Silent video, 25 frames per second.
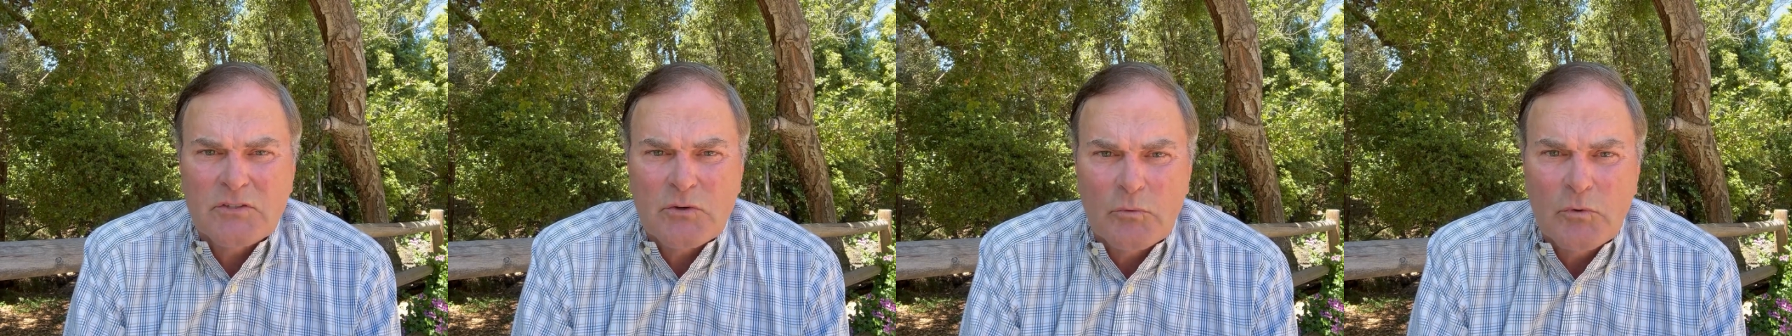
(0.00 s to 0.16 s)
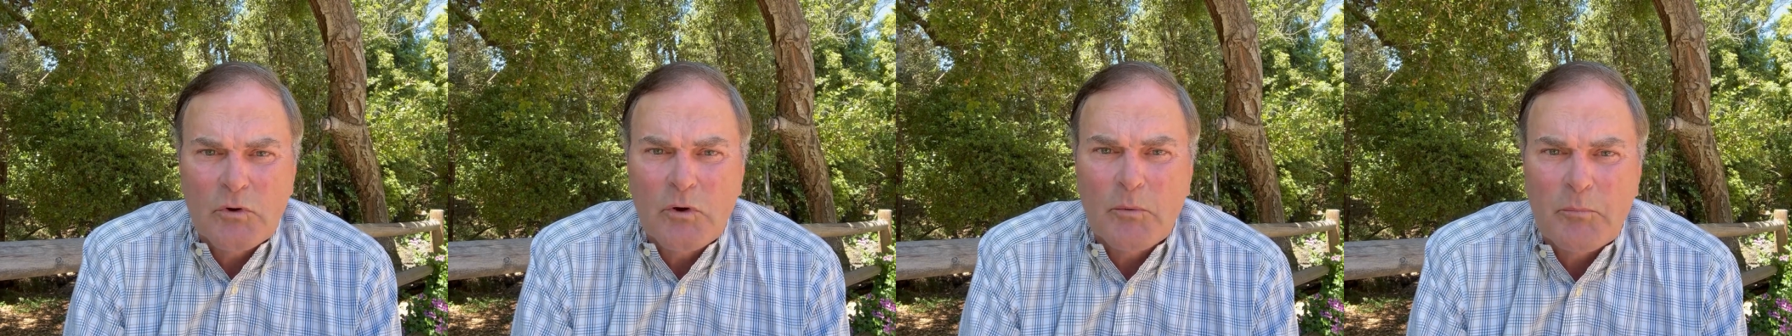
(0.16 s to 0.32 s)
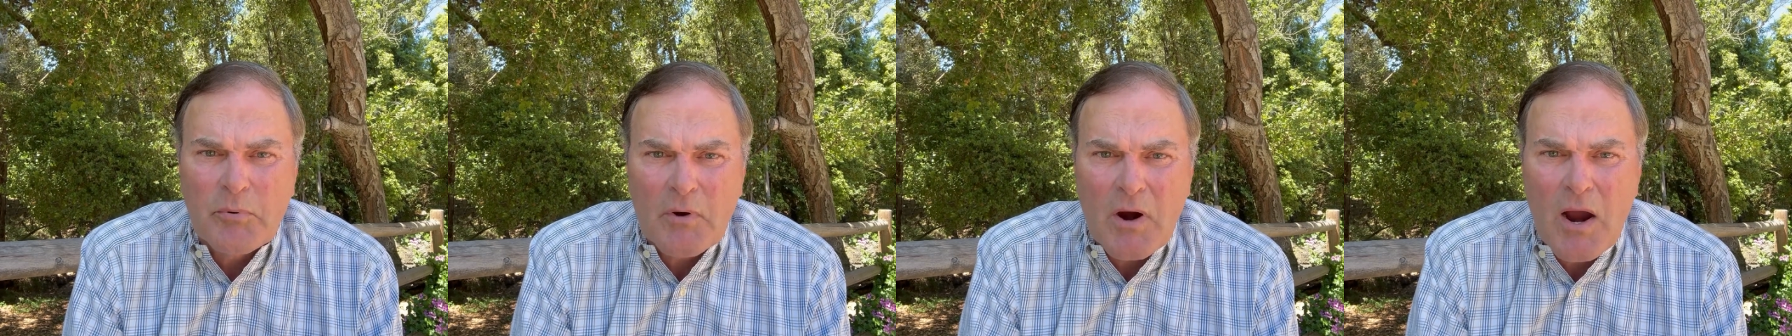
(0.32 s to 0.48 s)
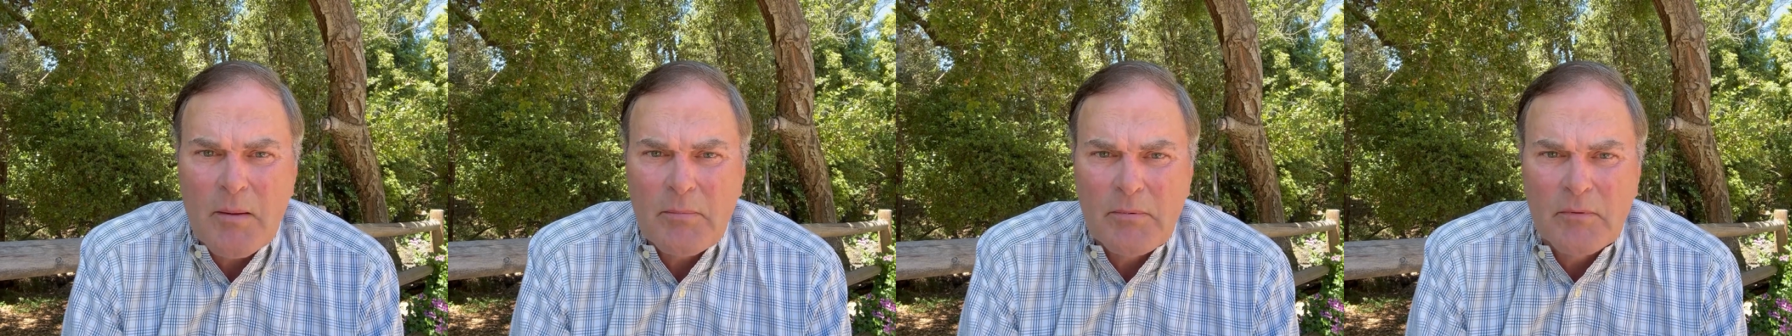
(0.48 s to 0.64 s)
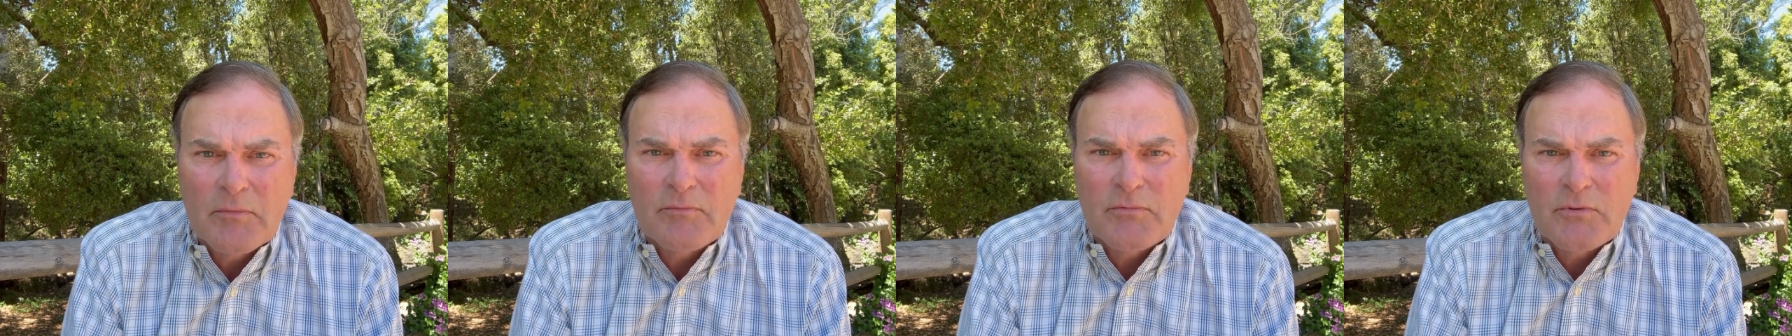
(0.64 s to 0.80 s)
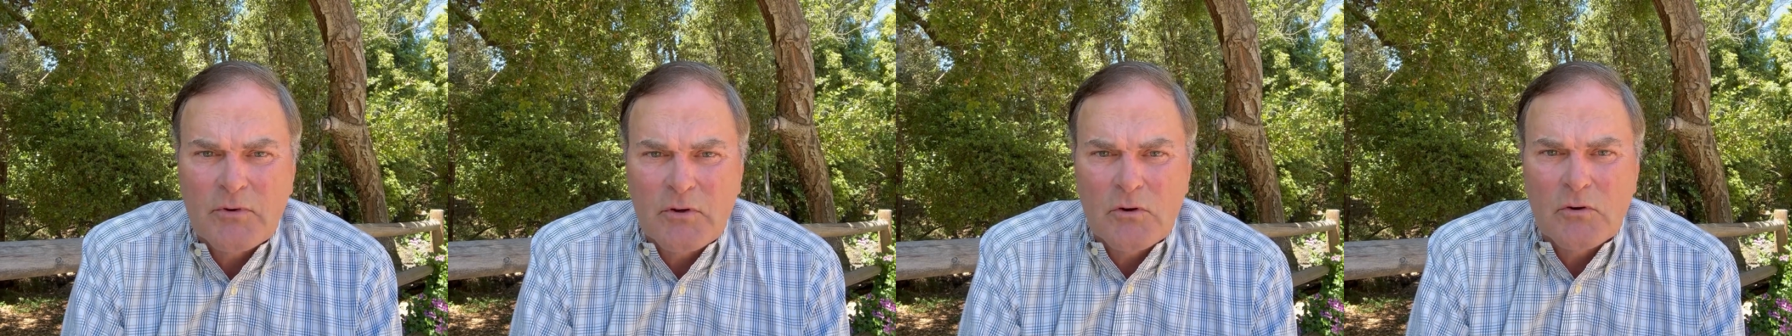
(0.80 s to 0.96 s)
a real
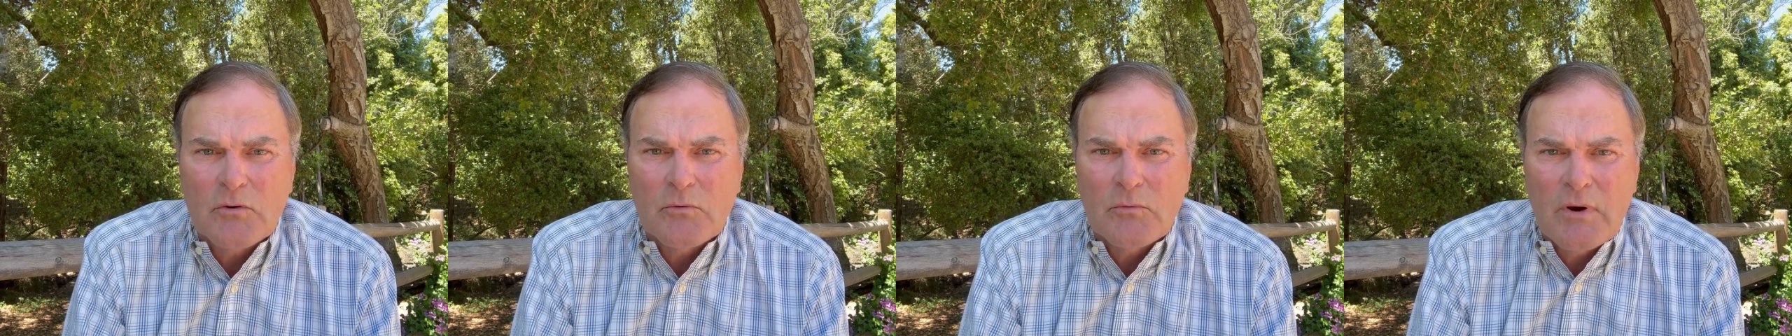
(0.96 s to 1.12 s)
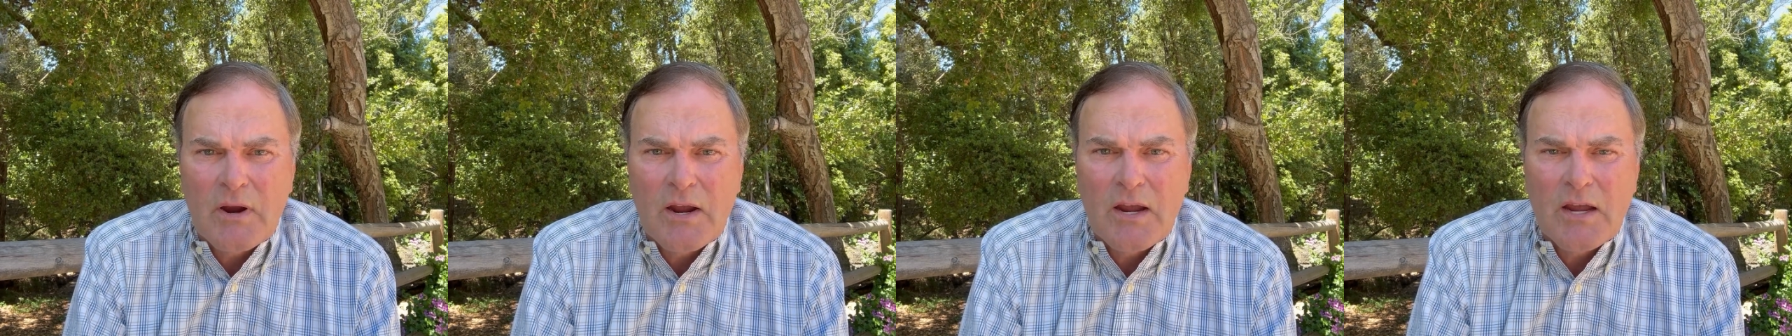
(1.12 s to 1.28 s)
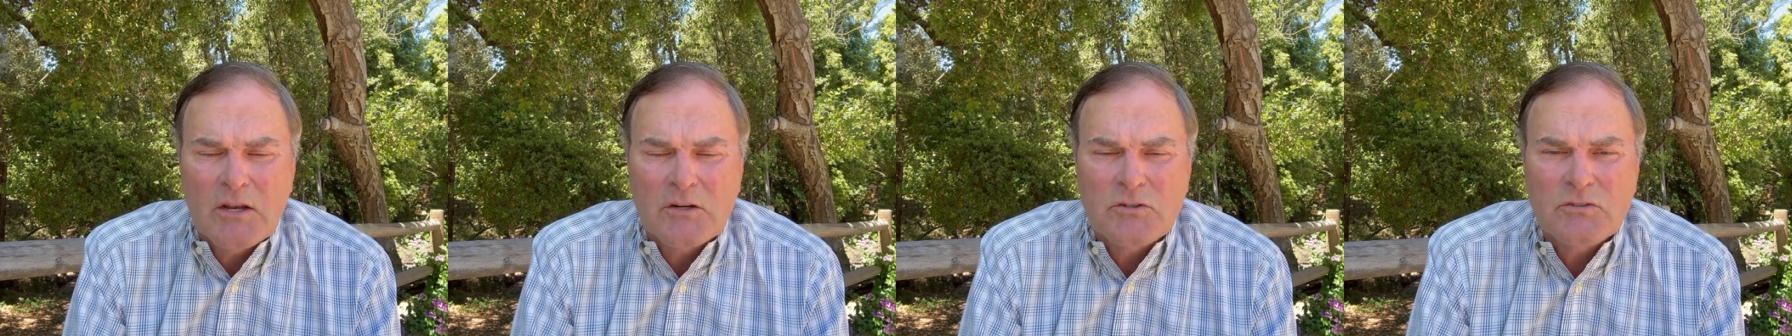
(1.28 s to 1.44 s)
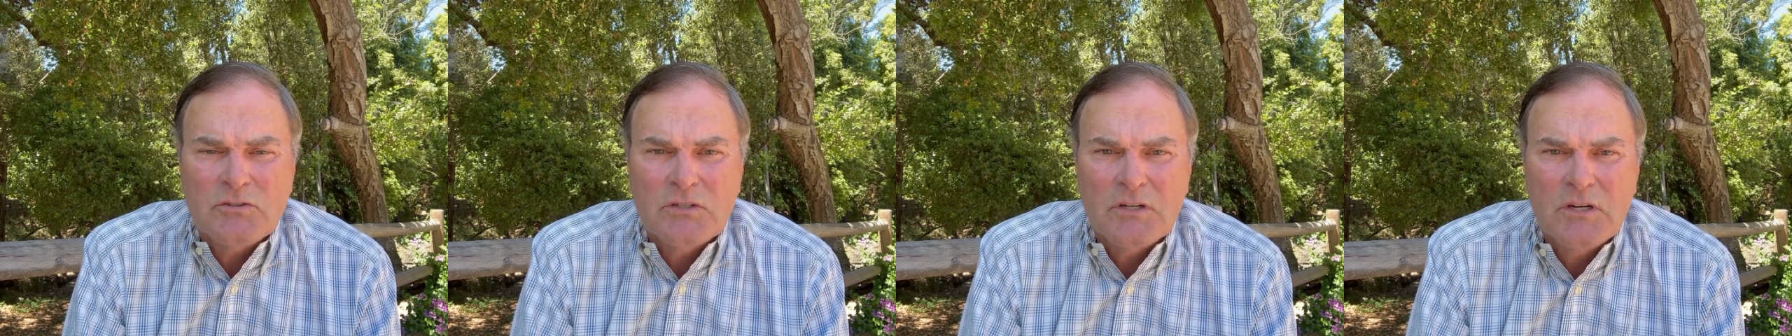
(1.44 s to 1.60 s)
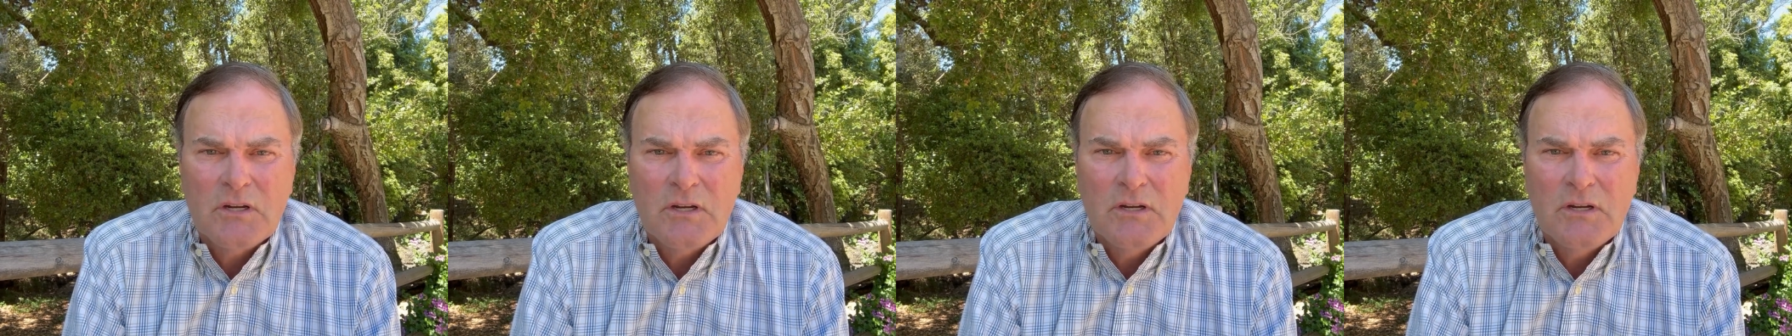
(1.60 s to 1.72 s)
problem for your ranch.